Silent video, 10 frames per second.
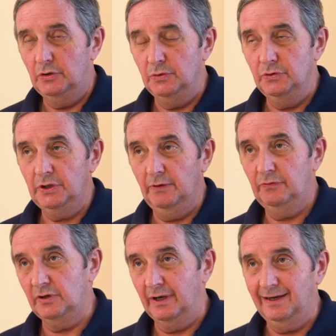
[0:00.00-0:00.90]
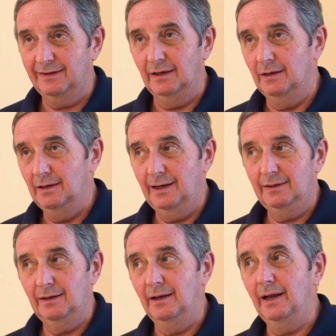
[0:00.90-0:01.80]
2 shifts, night
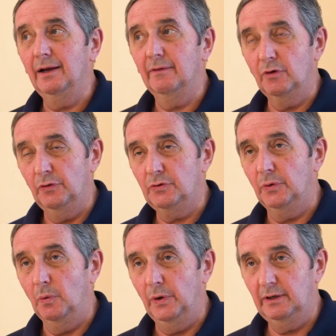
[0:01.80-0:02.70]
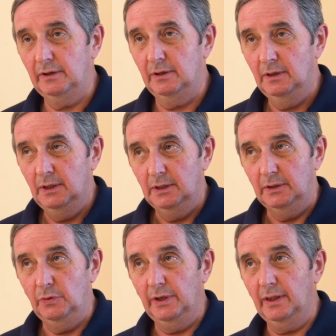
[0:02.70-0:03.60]
and day, and have gone through the winter
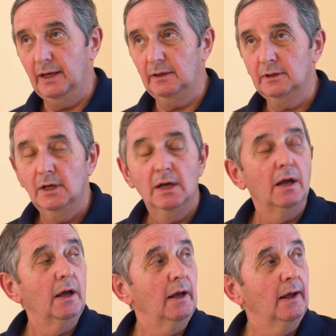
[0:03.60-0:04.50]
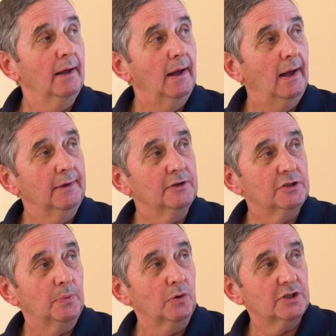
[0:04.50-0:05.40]
doing that, and
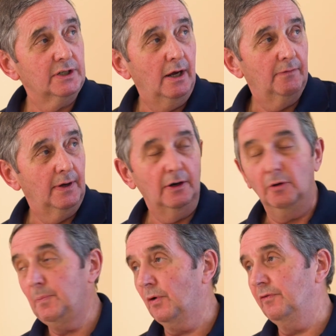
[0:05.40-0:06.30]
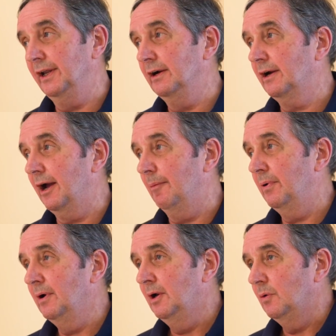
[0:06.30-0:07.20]
support staff at our Porvenir camp.
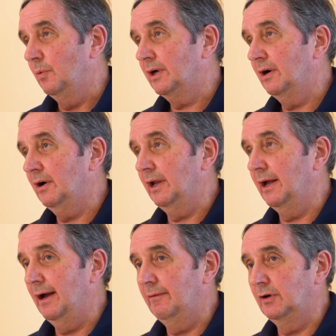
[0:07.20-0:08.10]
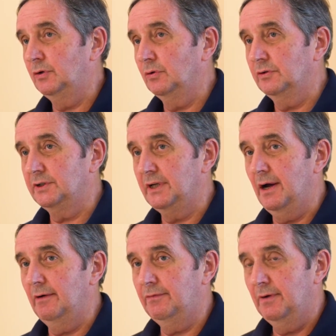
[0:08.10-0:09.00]
We currently have a total
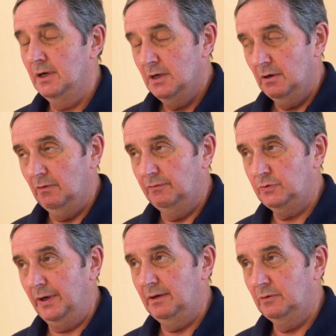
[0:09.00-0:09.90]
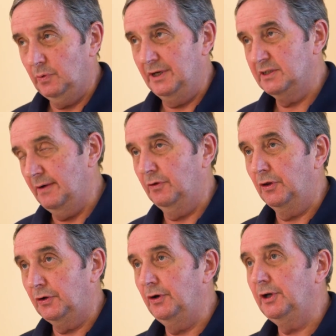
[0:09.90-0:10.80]
staff of
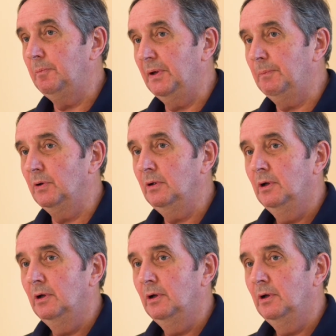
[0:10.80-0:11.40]
30 people,